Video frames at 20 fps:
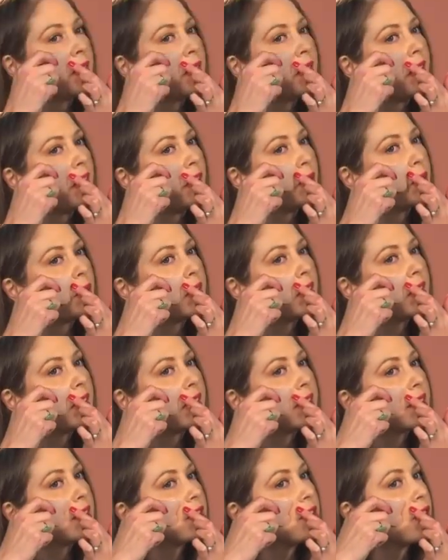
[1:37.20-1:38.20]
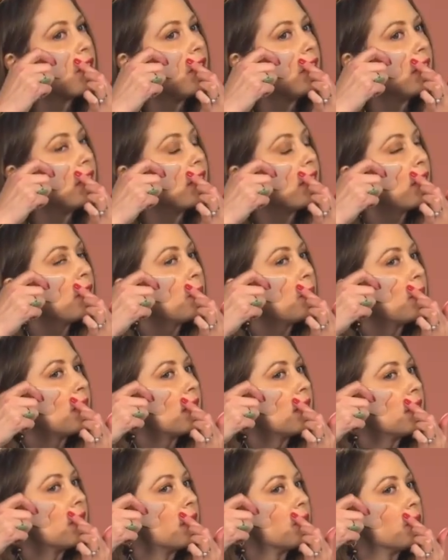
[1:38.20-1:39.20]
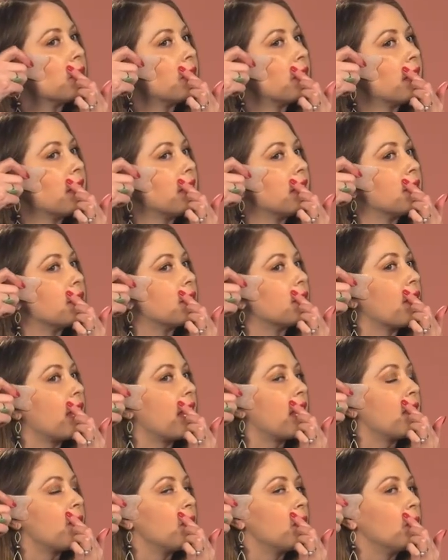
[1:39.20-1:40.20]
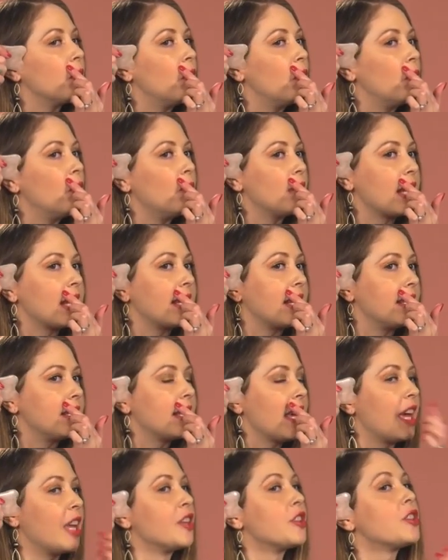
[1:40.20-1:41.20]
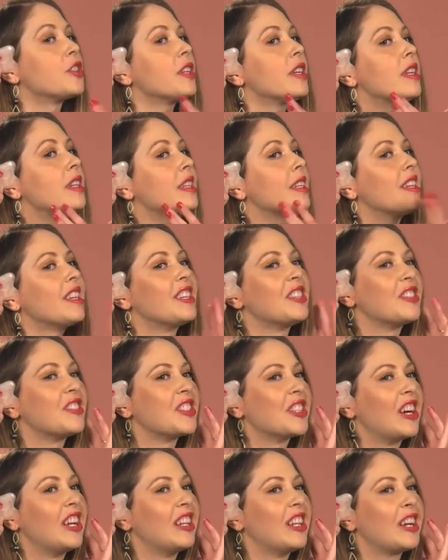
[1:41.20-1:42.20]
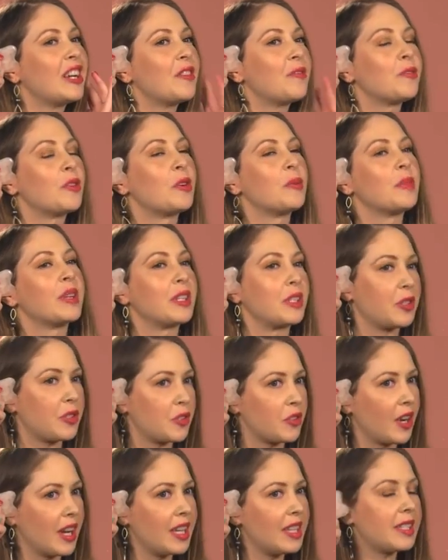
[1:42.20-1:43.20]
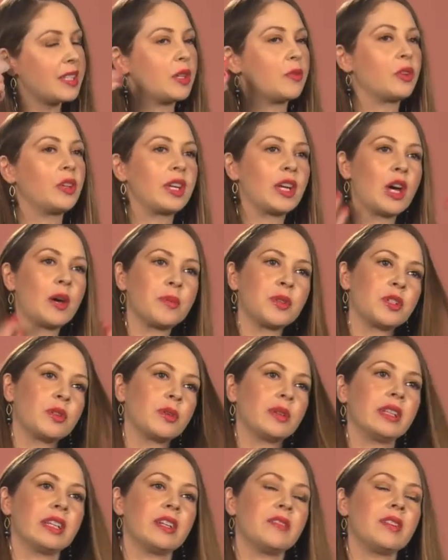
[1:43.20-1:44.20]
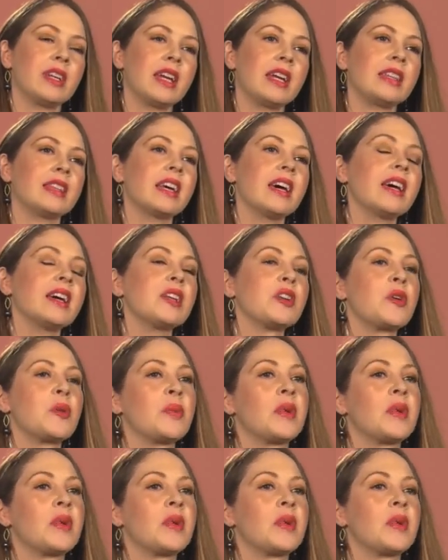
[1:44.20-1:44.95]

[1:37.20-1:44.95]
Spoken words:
I really like the jawline because it really is great if you hold any tension in your jawline from like stress. It really helps to alleviate that.